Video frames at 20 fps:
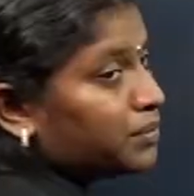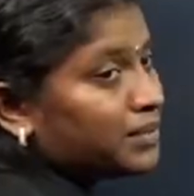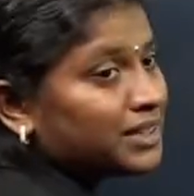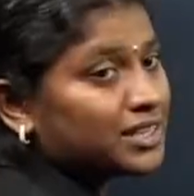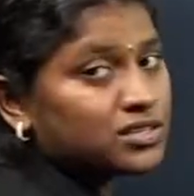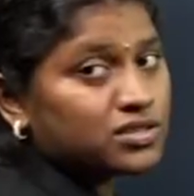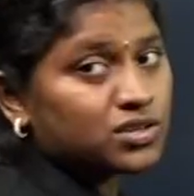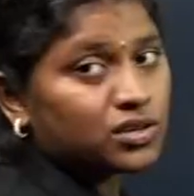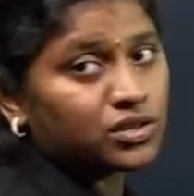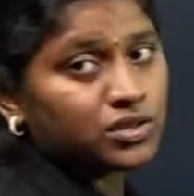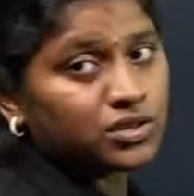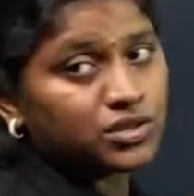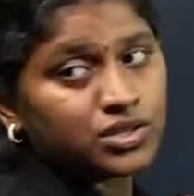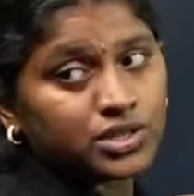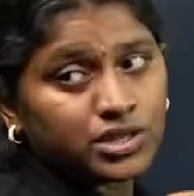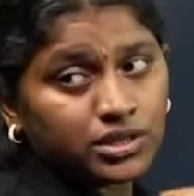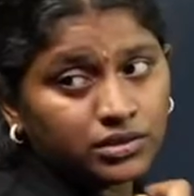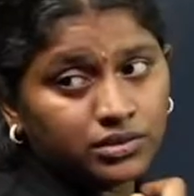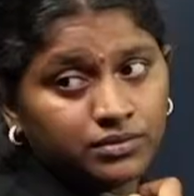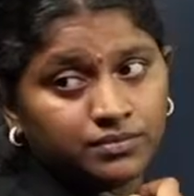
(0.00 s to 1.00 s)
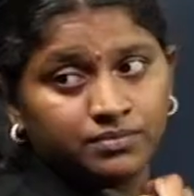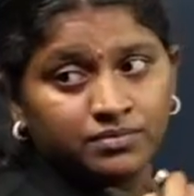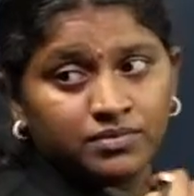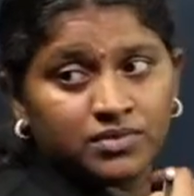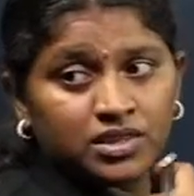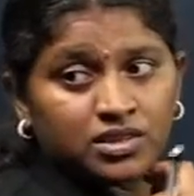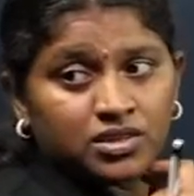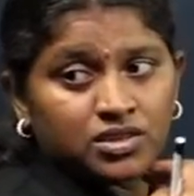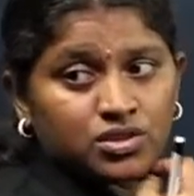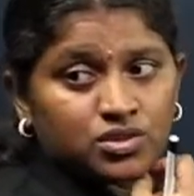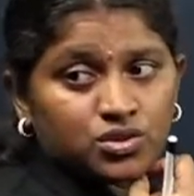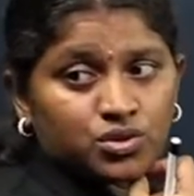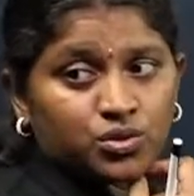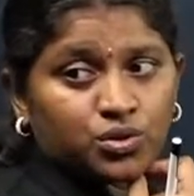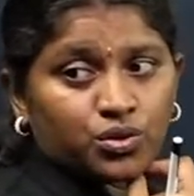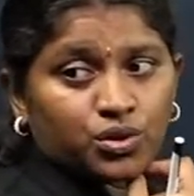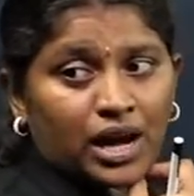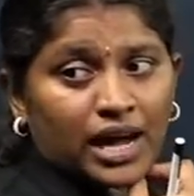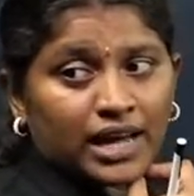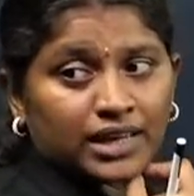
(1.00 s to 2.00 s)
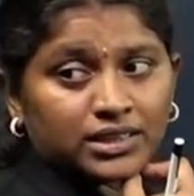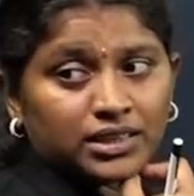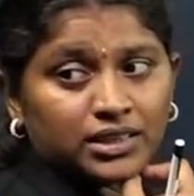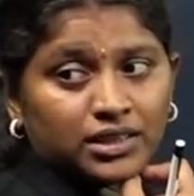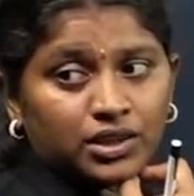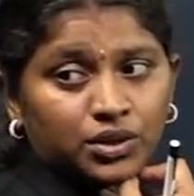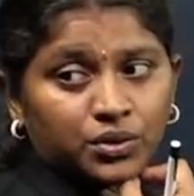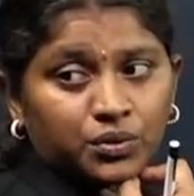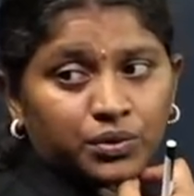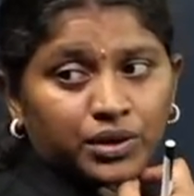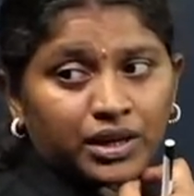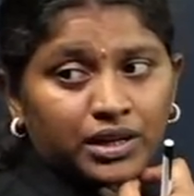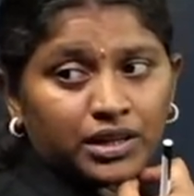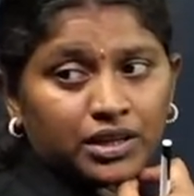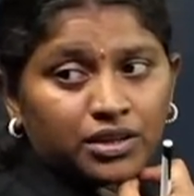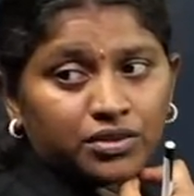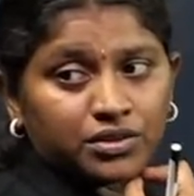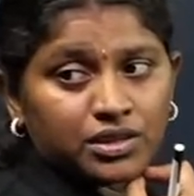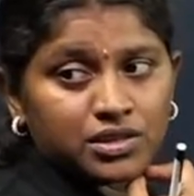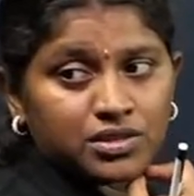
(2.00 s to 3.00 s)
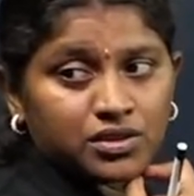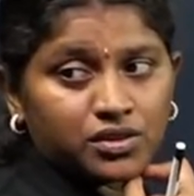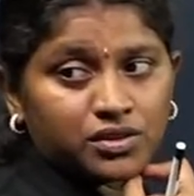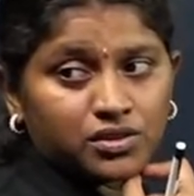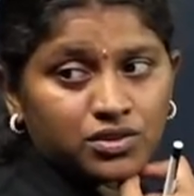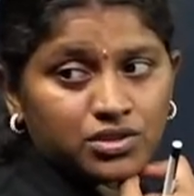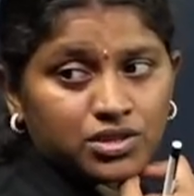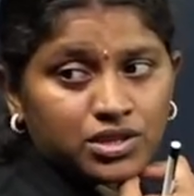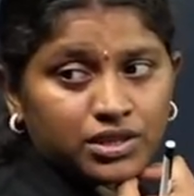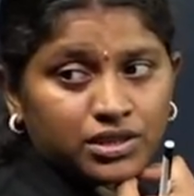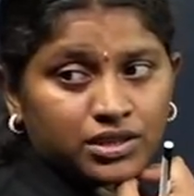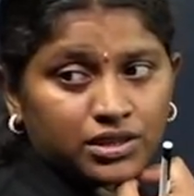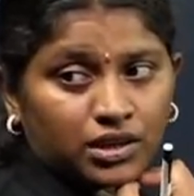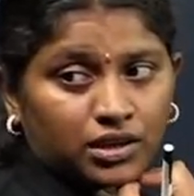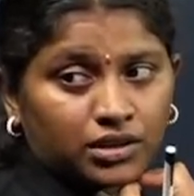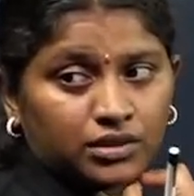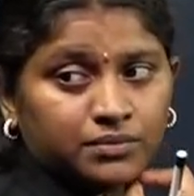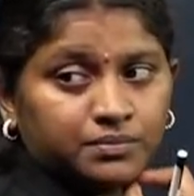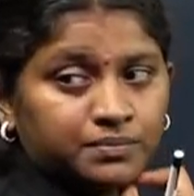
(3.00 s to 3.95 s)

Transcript: be the solution? So I think you can give the solution here.